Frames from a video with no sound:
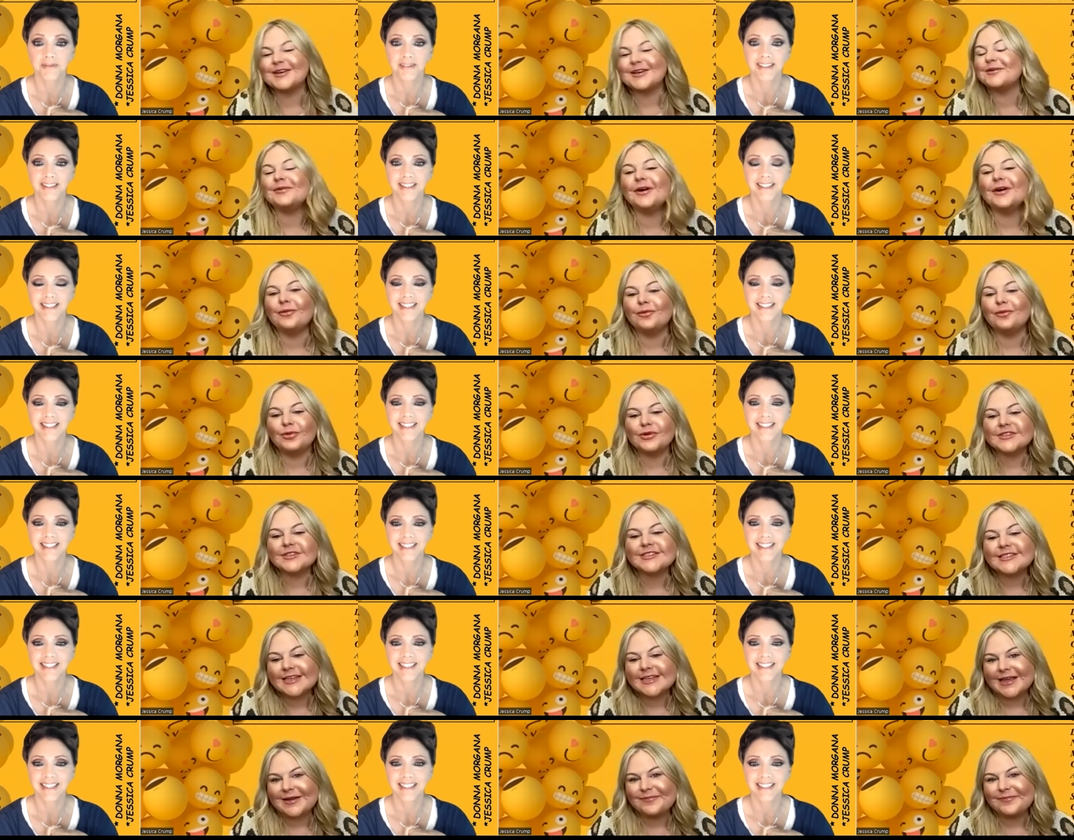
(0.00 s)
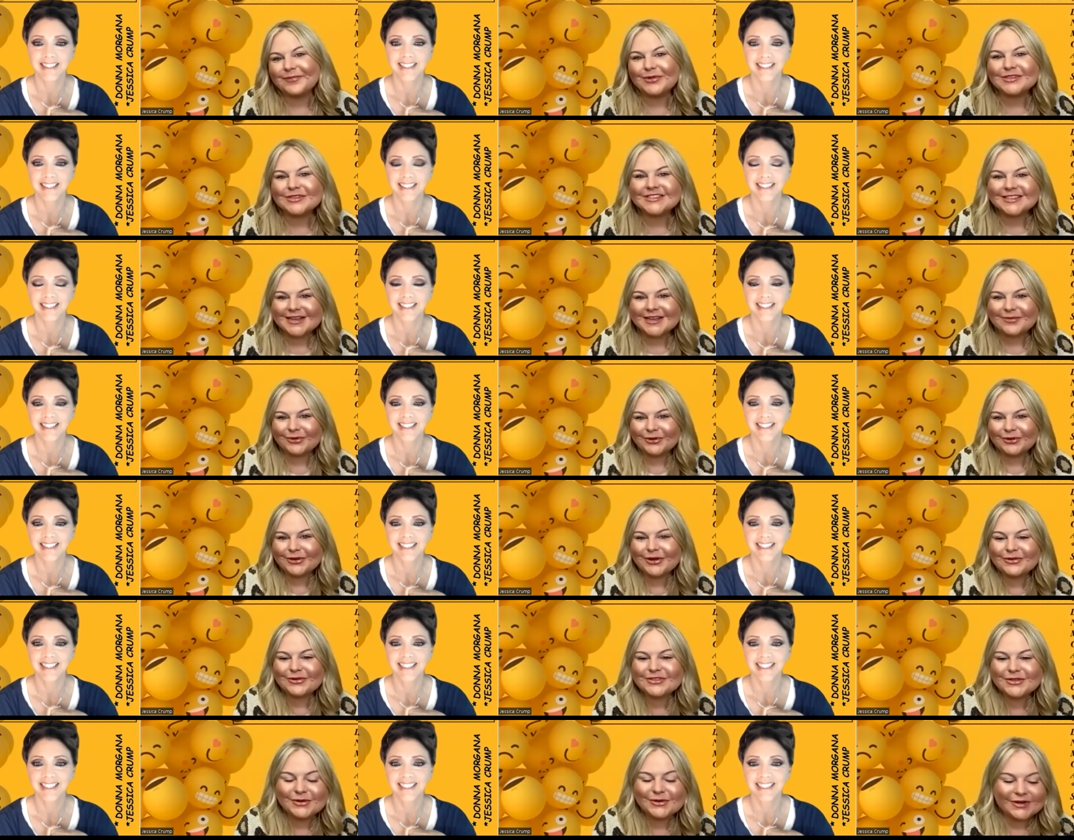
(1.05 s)
Speaker 1: So we'll, we'll see. We'll see. We'll
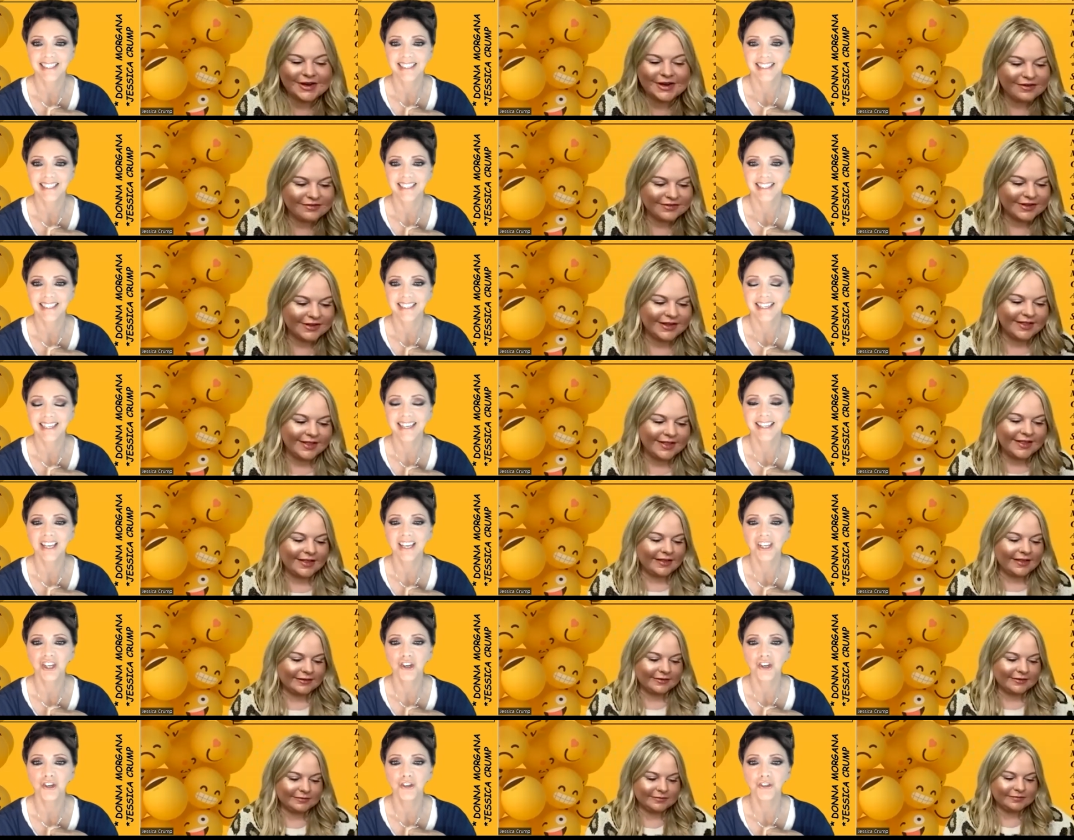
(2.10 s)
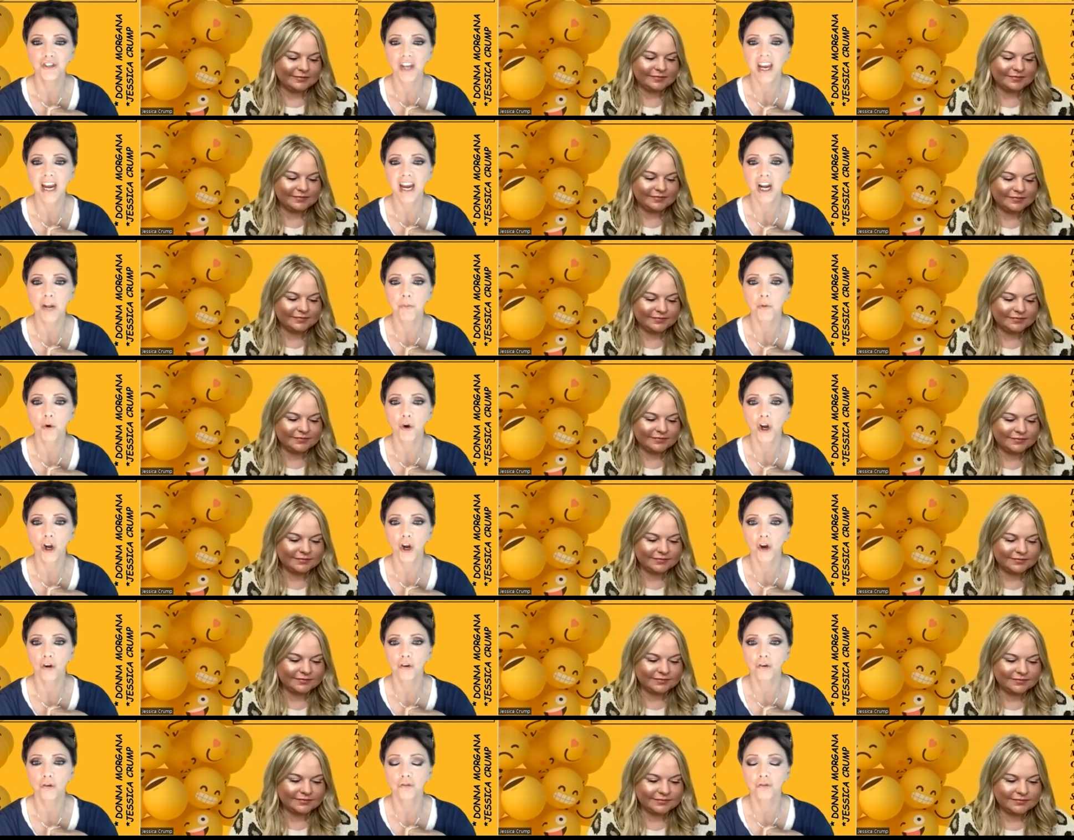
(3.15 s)
know soon enough.
Speaker 2: And they use animal
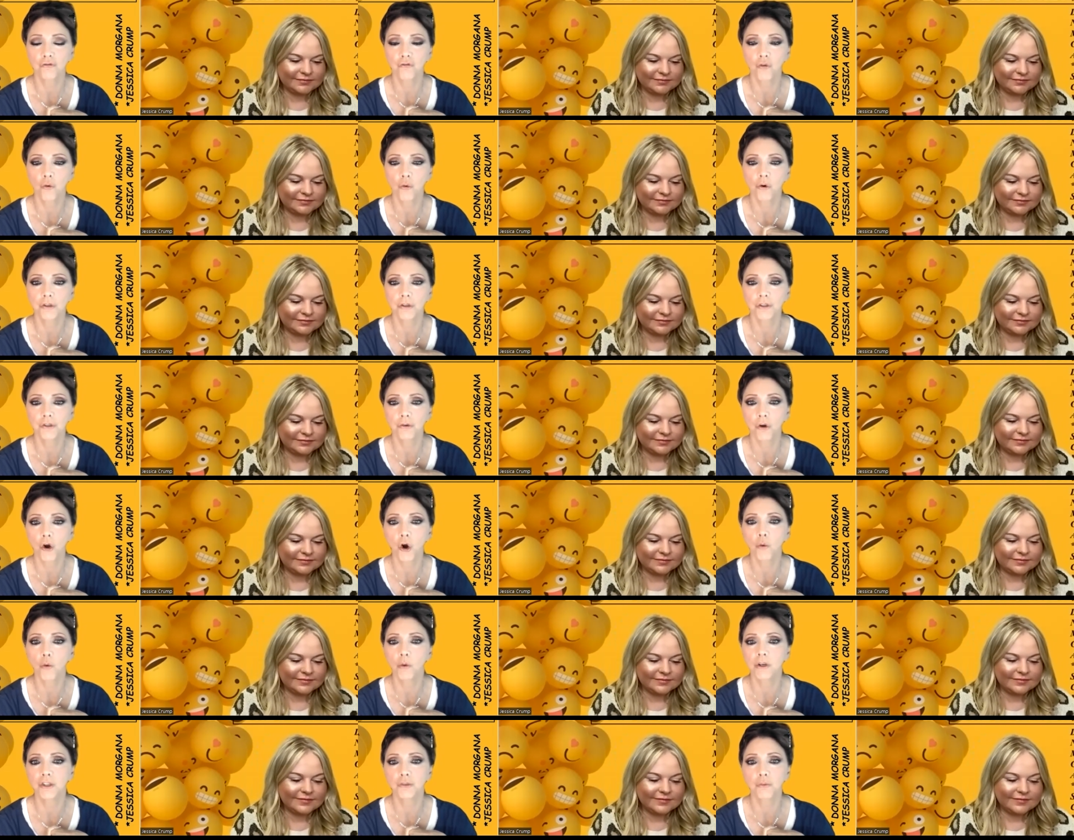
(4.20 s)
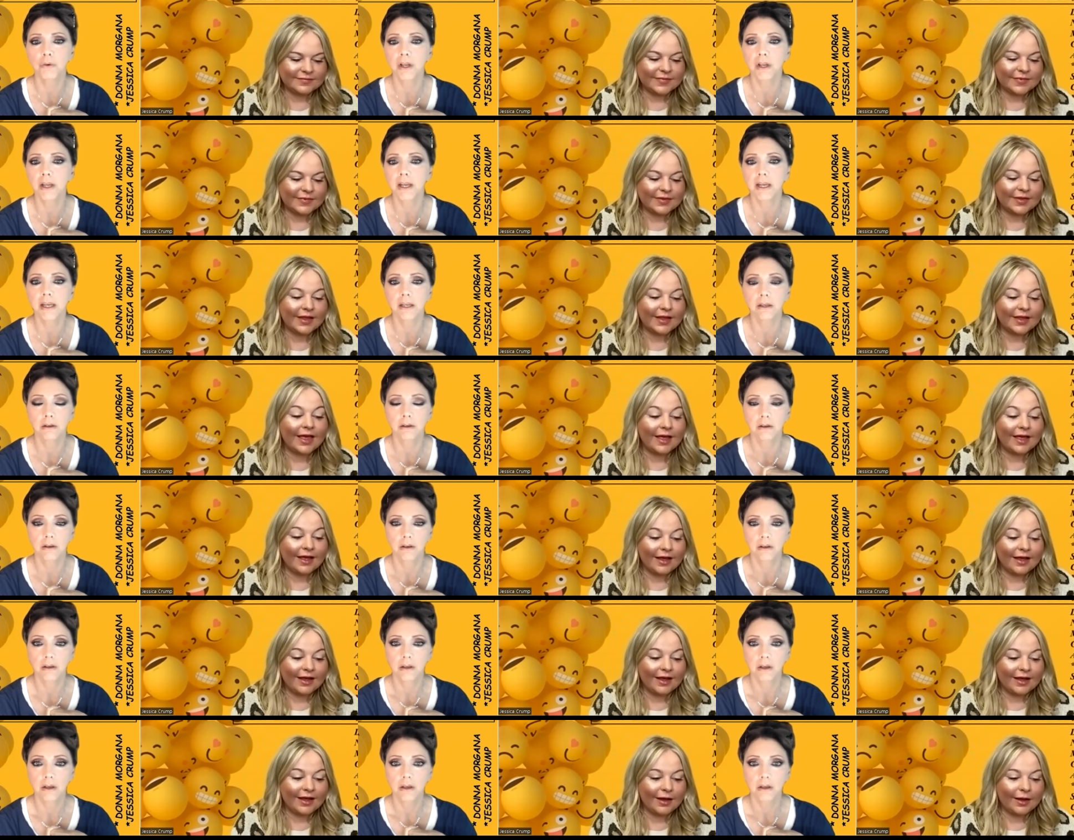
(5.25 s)
characters, of course, to always relate
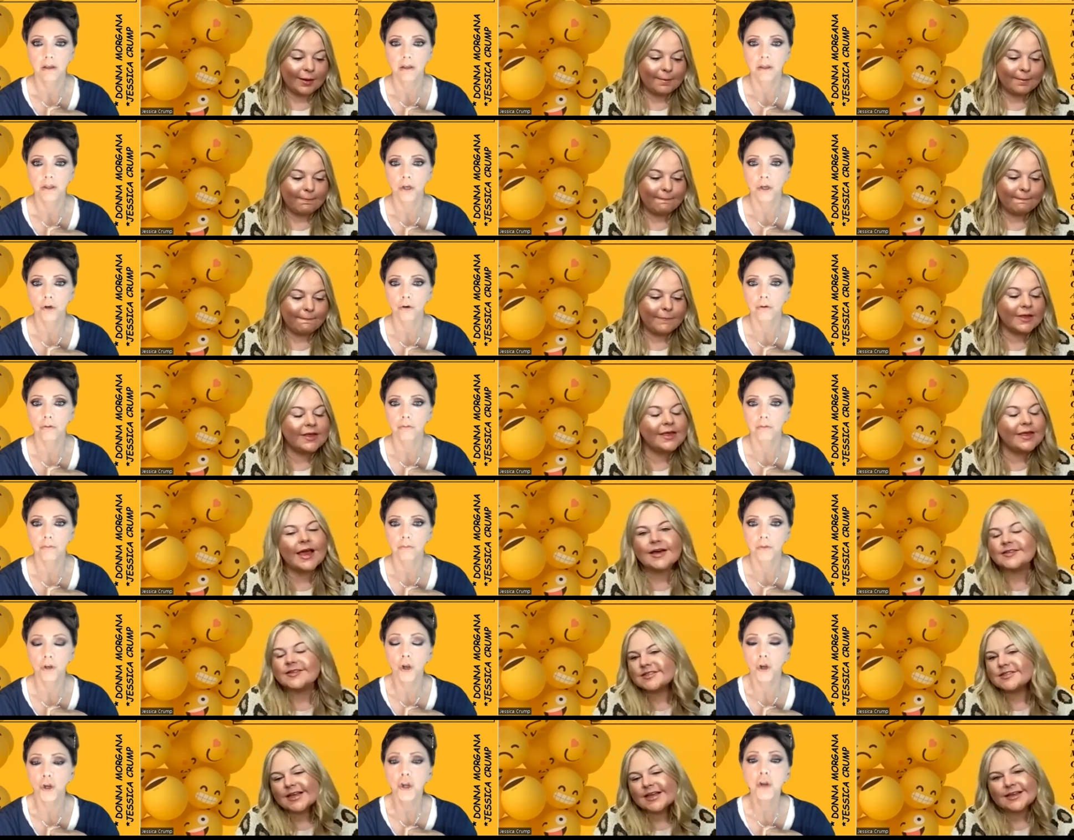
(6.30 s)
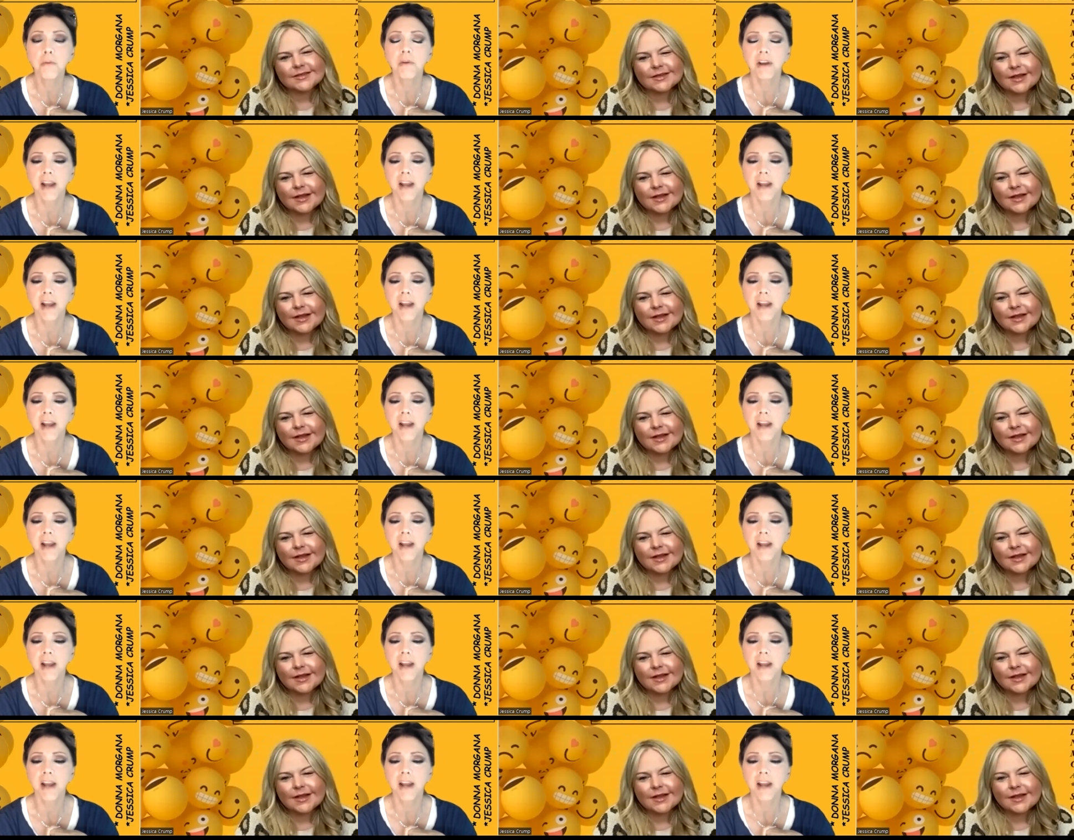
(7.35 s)
yes, you it's